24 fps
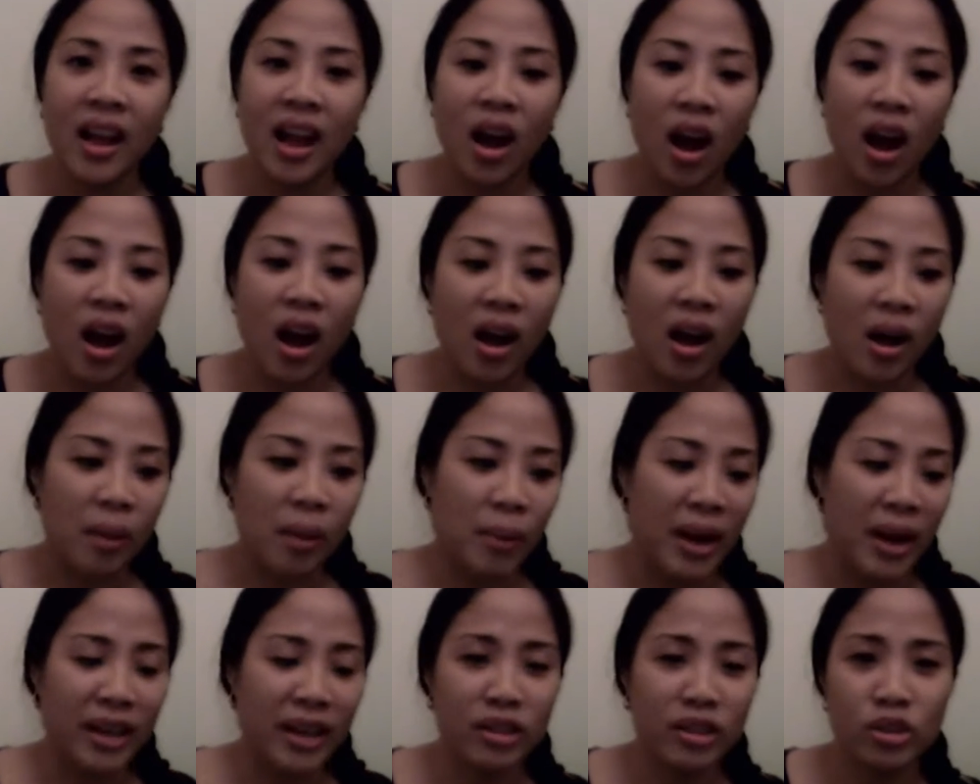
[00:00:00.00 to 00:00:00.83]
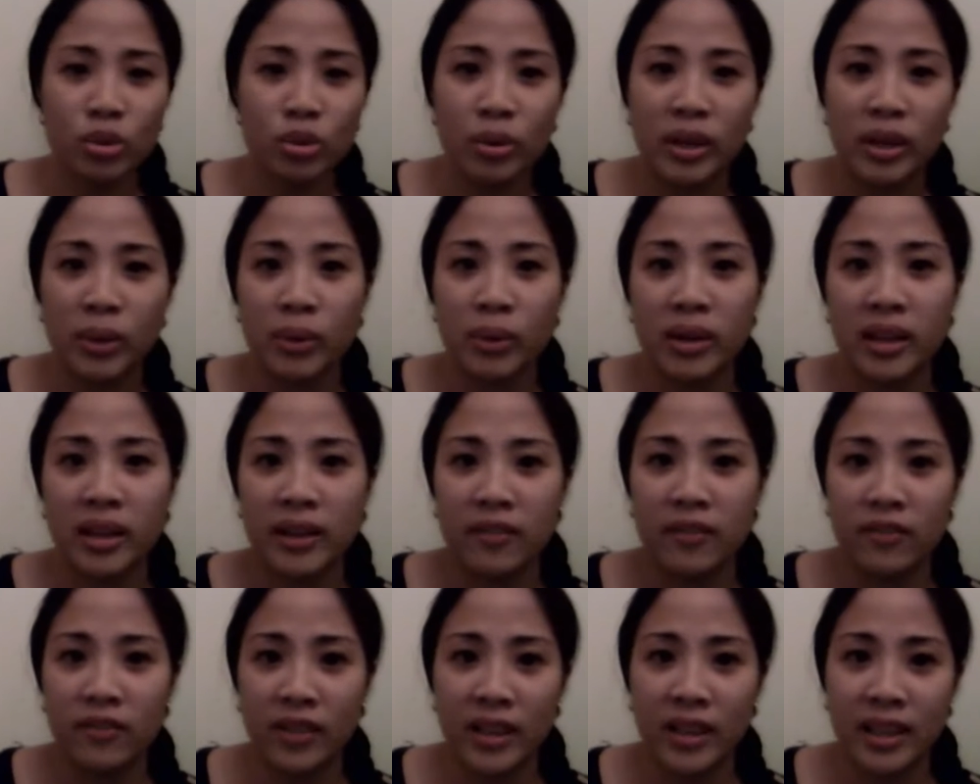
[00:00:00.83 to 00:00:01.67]
I do 21
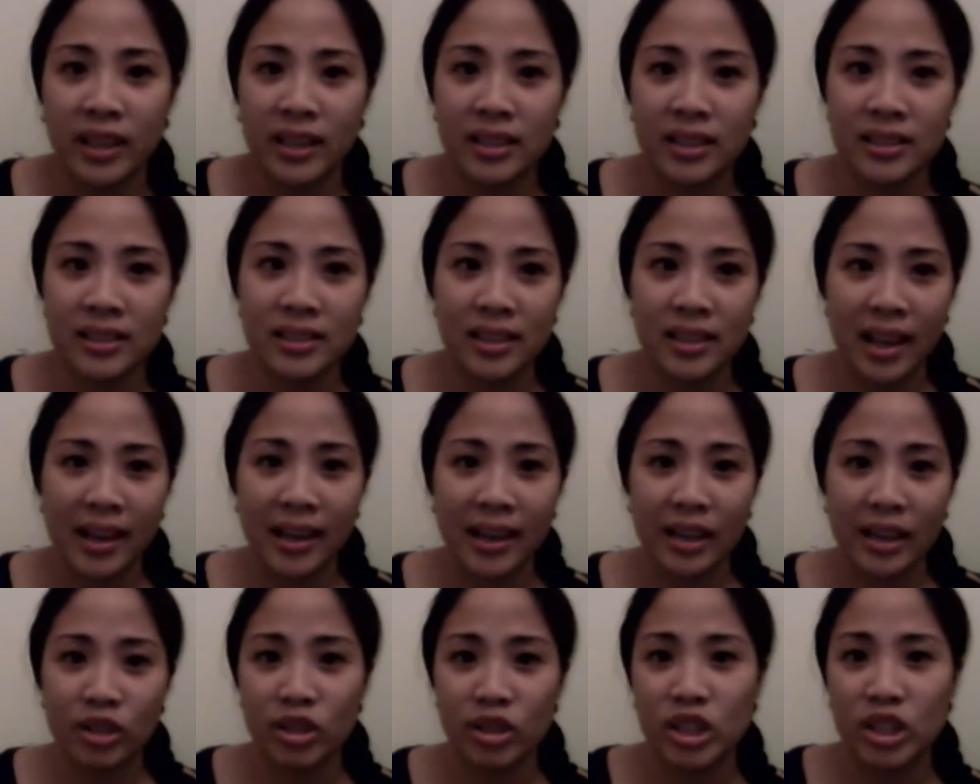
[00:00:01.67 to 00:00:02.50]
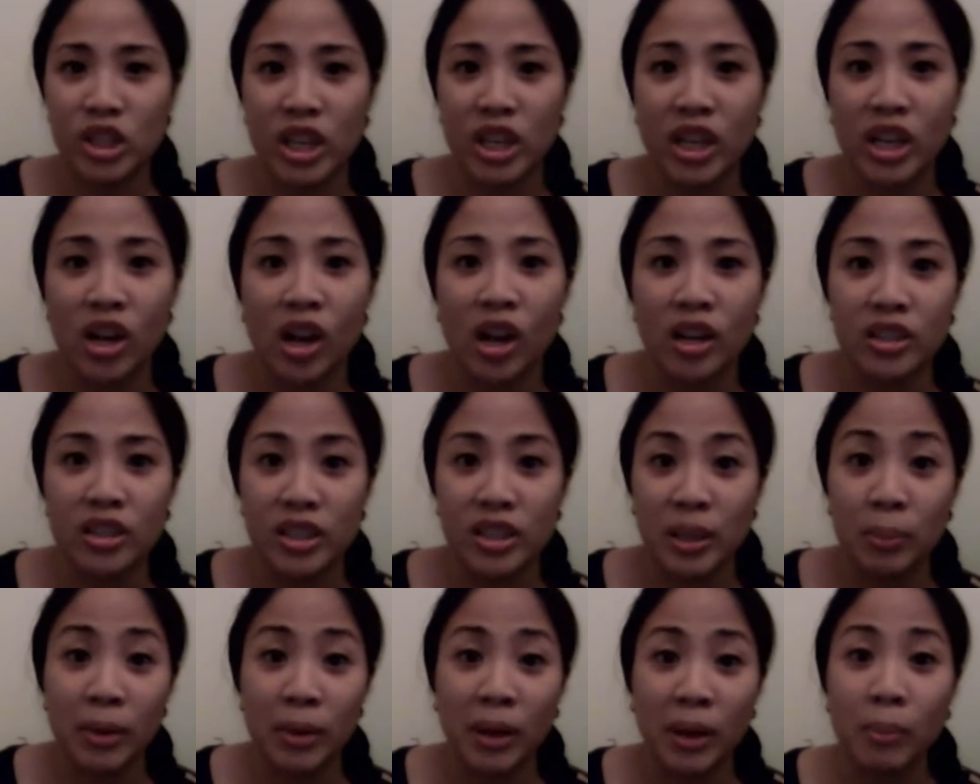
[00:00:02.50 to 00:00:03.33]
Day Fix, and I drink
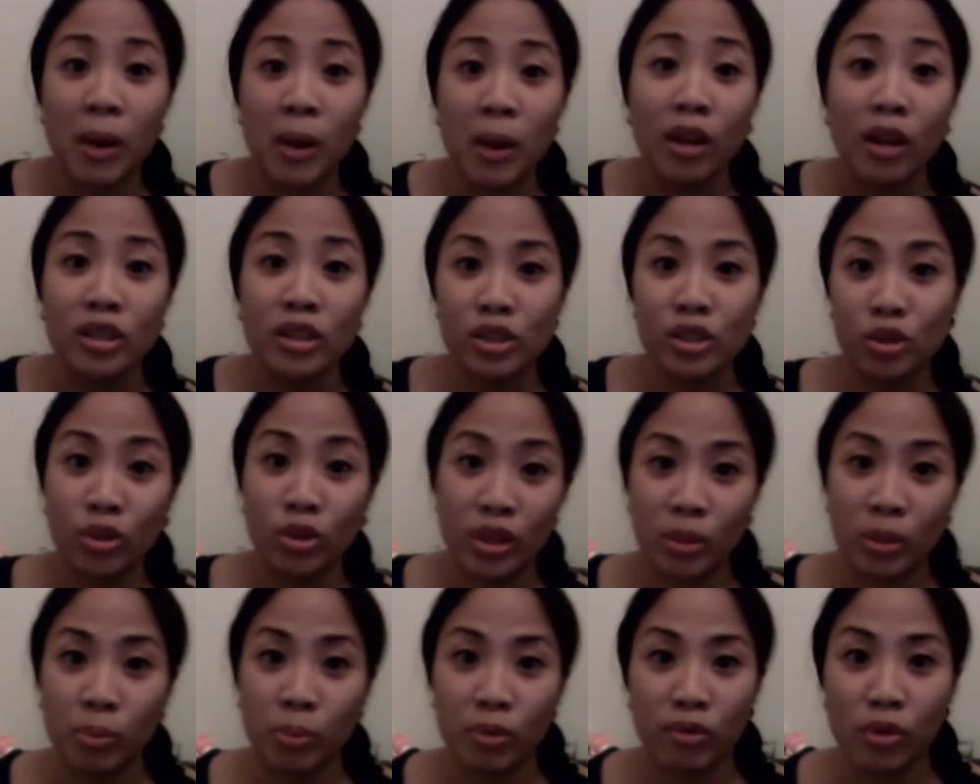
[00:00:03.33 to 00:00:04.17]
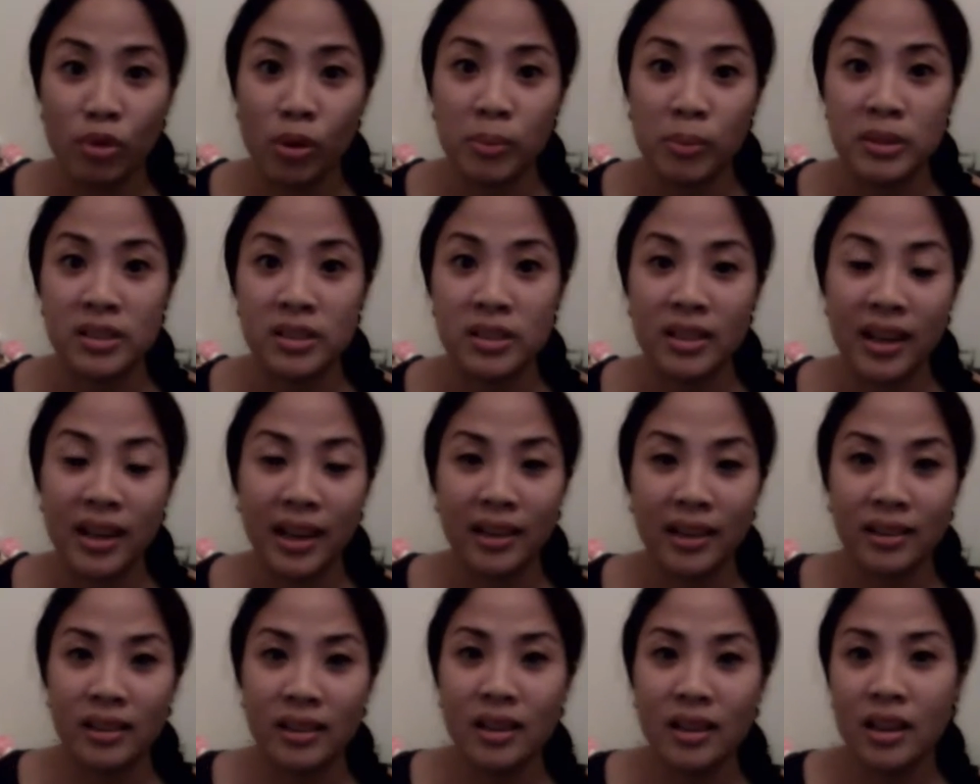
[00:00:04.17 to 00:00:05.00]
Shakeology, but I'm also doing the performance
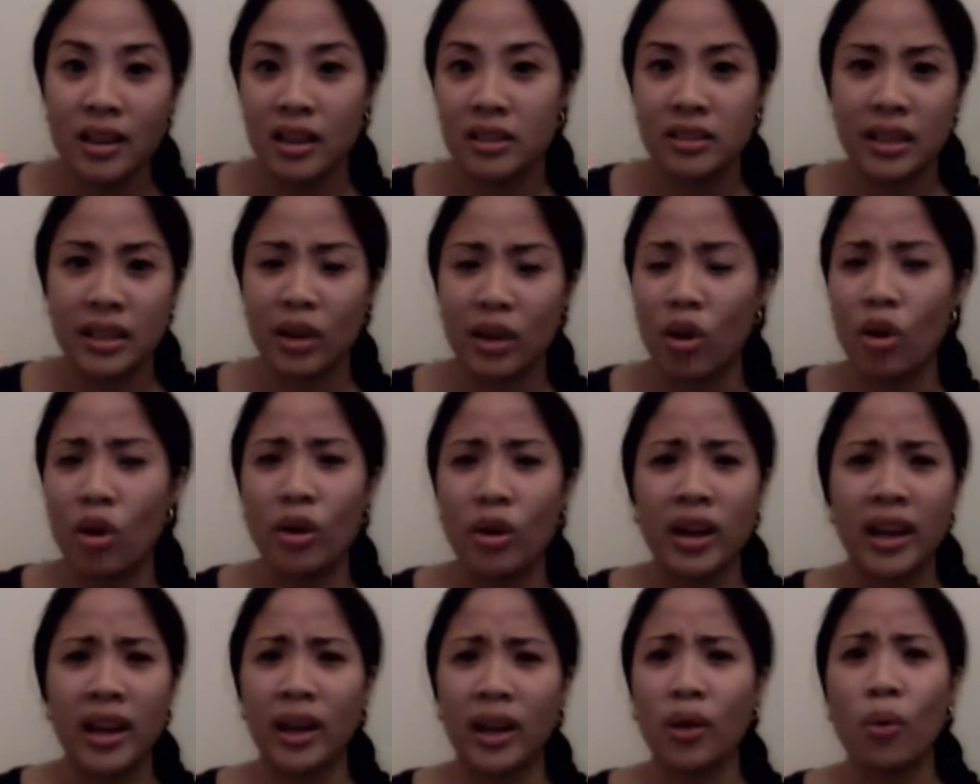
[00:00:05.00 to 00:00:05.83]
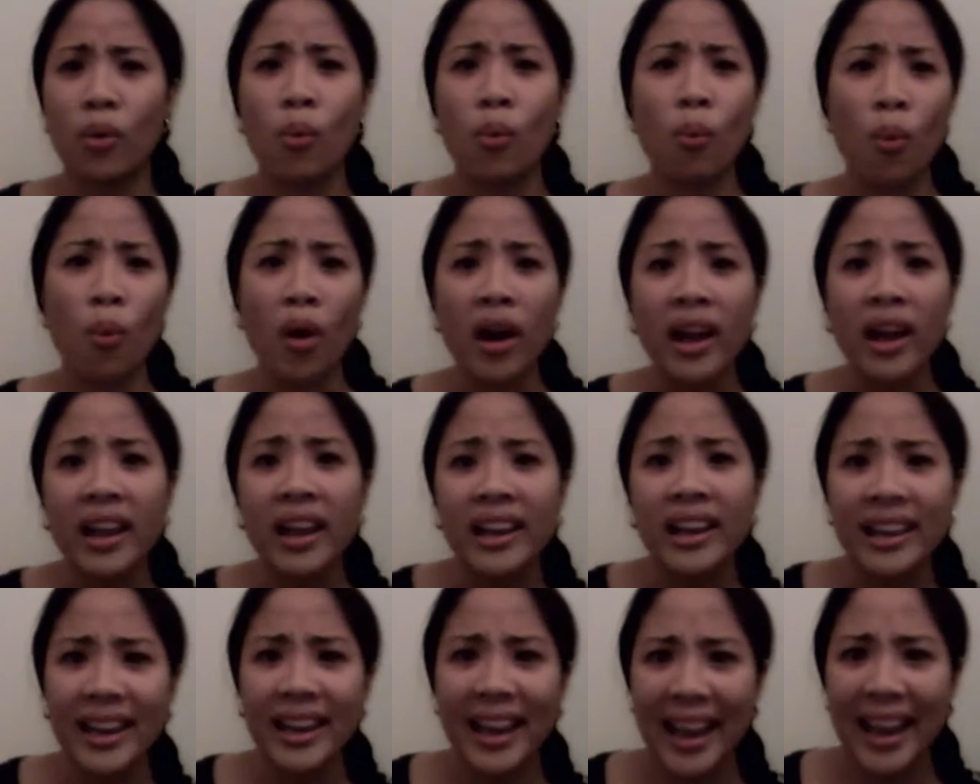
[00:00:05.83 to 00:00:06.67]
line. It's like, okay, what
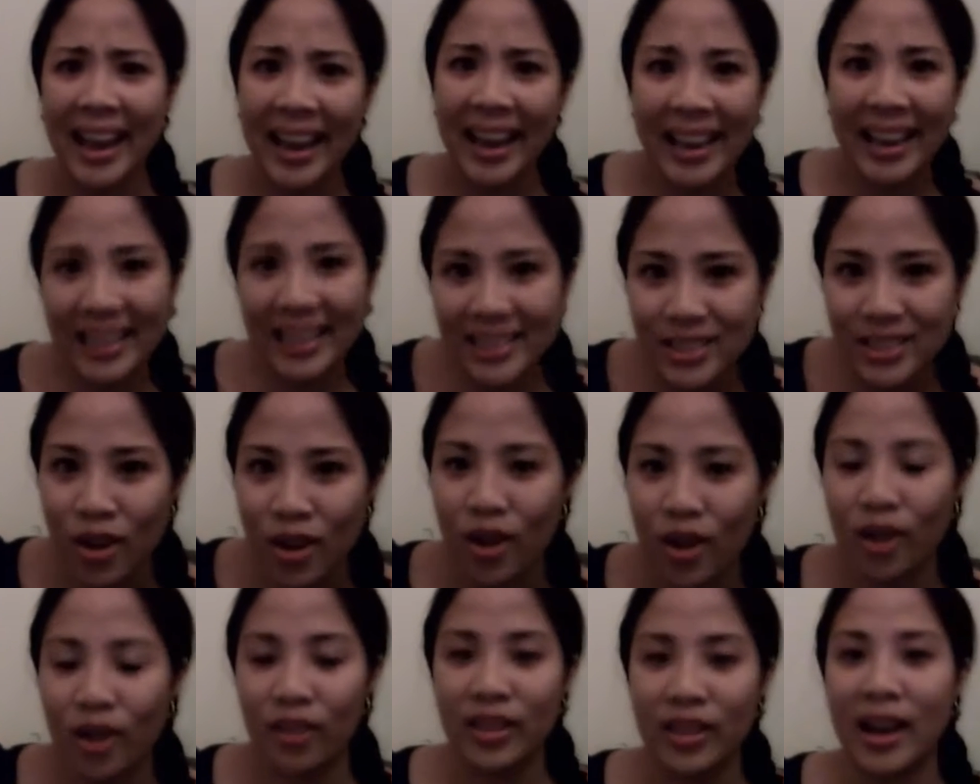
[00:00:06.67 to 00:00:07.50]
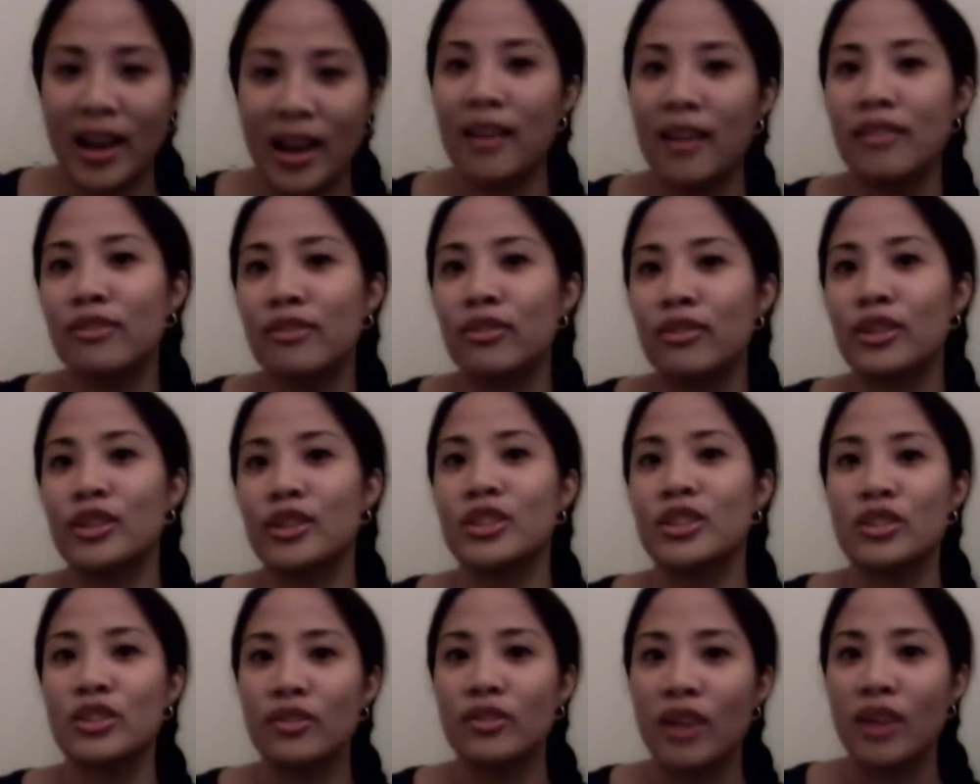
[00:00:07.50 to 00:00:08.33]
is all that,
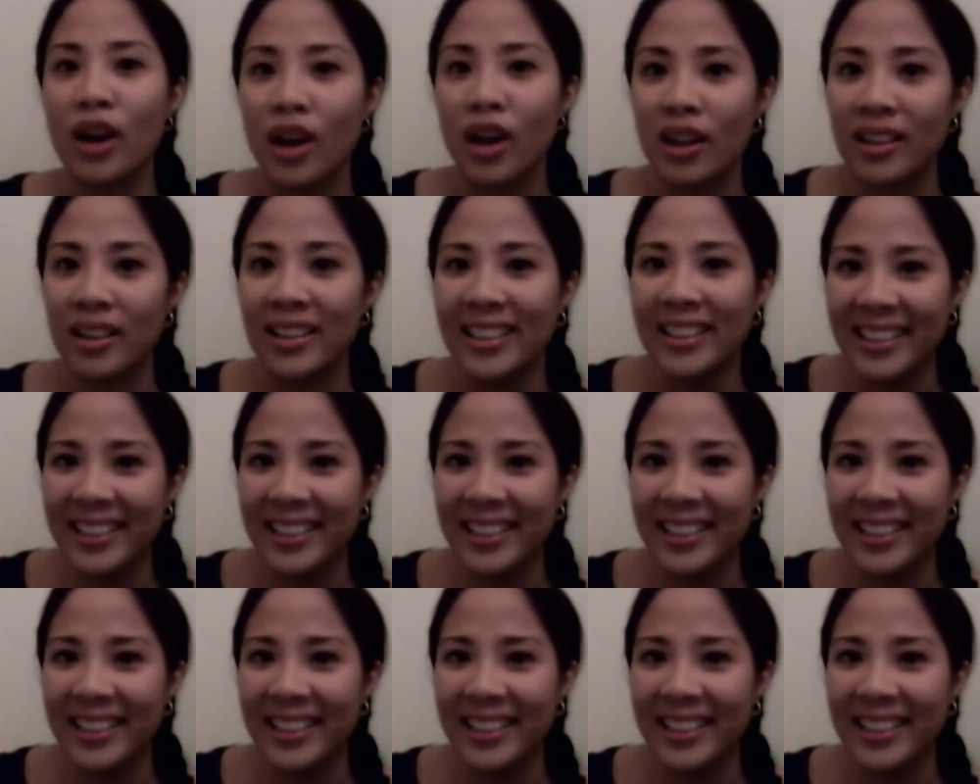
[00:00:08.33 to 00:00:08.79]
first of all?